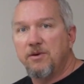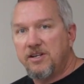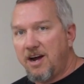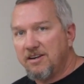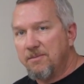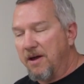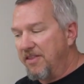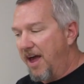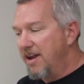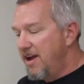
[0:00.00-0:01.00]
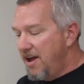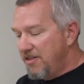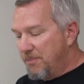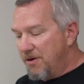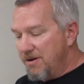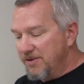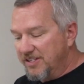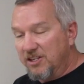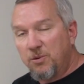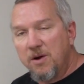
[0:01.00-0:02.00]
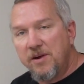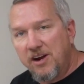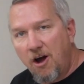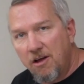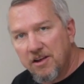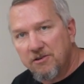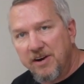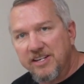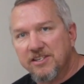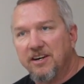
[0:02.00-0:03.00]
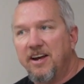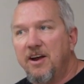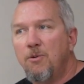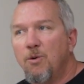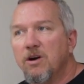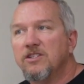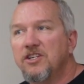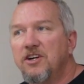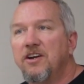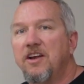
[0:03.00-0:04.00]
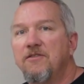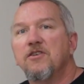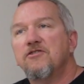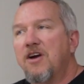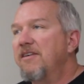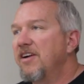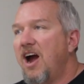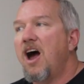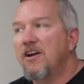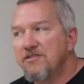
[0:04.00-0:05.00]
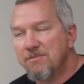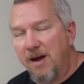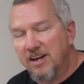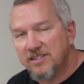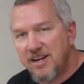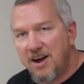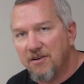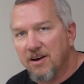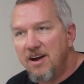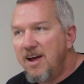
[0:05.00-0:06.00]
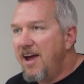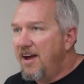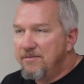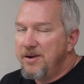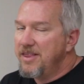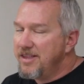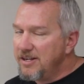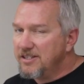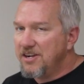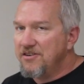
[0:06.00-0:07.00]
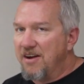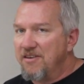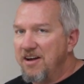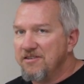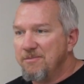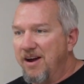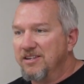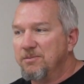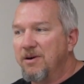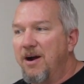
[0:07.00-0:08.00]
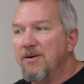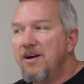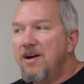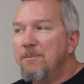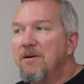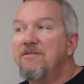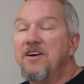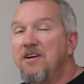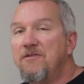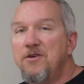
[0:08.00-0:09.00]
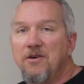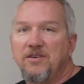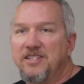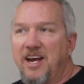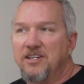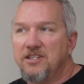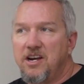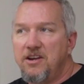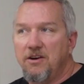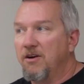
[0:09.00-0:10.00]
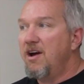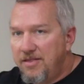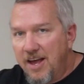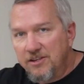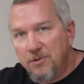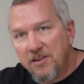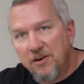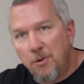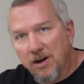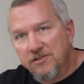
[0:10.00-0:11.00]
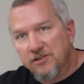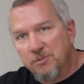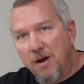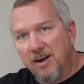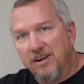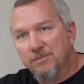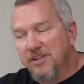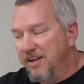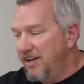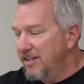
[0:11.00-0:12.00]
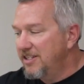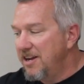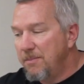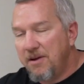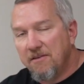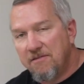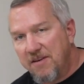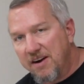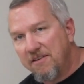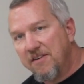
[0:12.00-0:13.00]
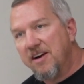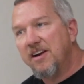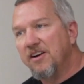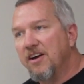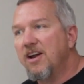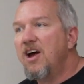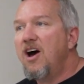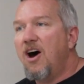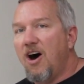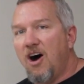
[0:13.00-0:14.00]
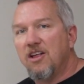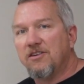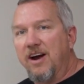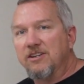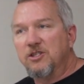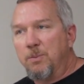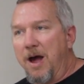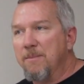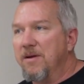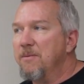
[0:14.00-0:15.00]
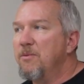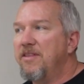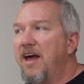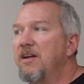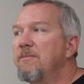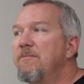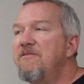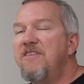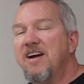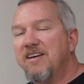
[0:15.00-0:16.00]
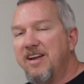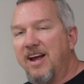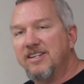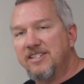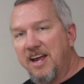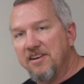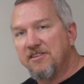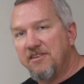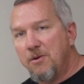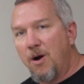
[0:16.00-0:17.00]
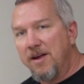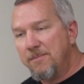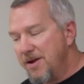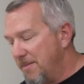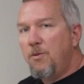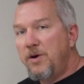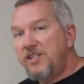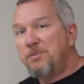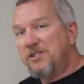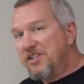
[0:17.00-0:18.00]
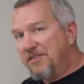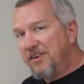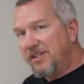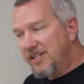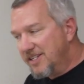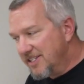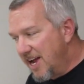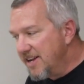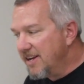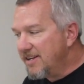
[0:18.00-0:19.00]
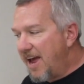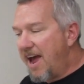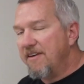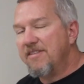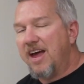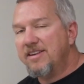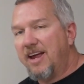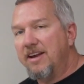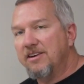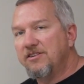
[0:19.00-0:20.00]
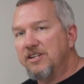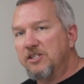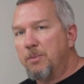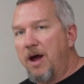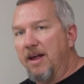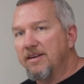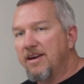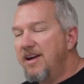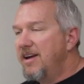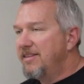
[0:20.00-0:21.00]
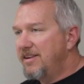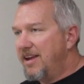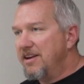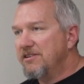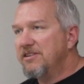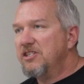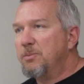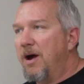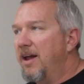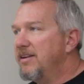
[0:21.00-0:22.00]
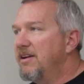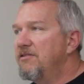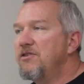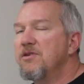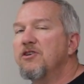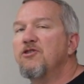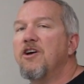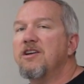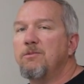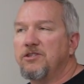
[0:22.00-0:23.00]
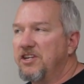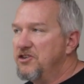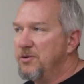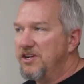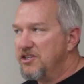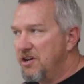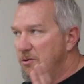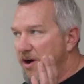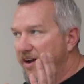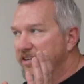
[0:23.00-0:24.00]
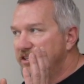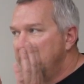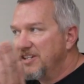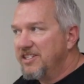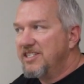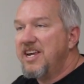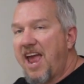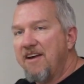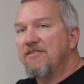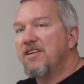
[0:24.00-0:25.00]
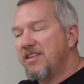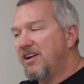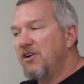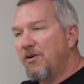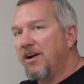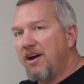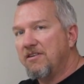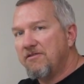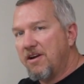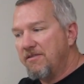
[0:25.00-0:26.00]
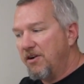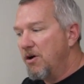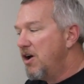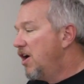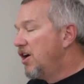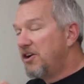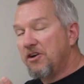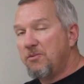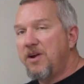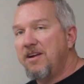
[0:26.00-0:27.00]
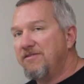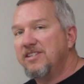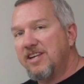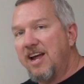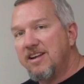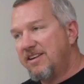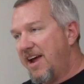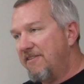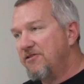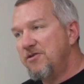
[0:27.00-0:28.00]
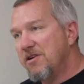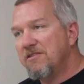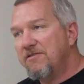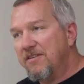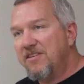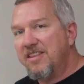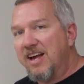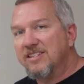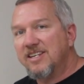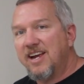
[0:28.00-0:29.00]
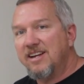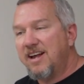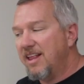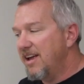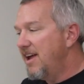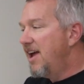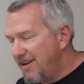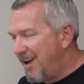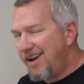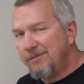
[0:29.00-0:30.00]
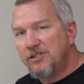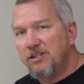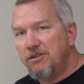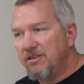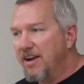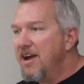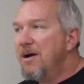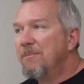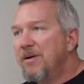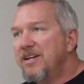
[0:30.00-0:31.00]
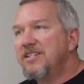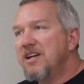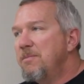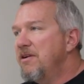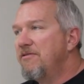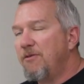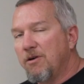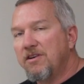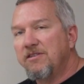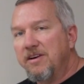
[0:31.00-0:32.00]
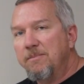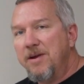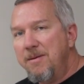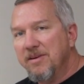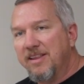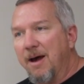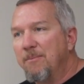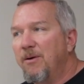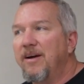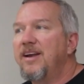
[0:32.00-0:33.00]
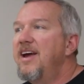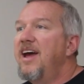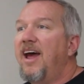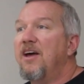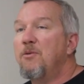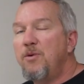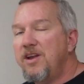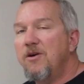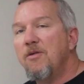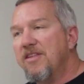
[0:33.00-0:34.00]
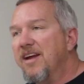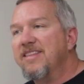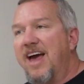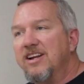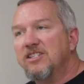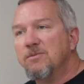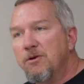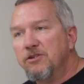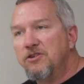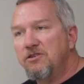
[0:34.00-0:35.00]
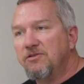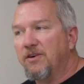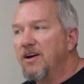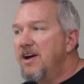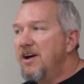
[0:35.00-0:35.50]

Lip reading: We talked about that. The problem is that's why we call it a racer. It works good if you're driving 100 miles an hour. Everybody thinks they drive 100 miles per hour, but very few of us actually do. That's where the Quattro Spot comes in. It's gonna be a very, very good all-around spot beam with that very nice 10-degree wide beam. We specifically designed it to have that 10-degree spot. The 10-degree spot gives you incredible situational awareness. You can see everything going on in front of you. Could we have designed it to have 250,000 candela? Absolutely, but it's going to be a 4-degree beam at that point, and we don't think that is the most useful.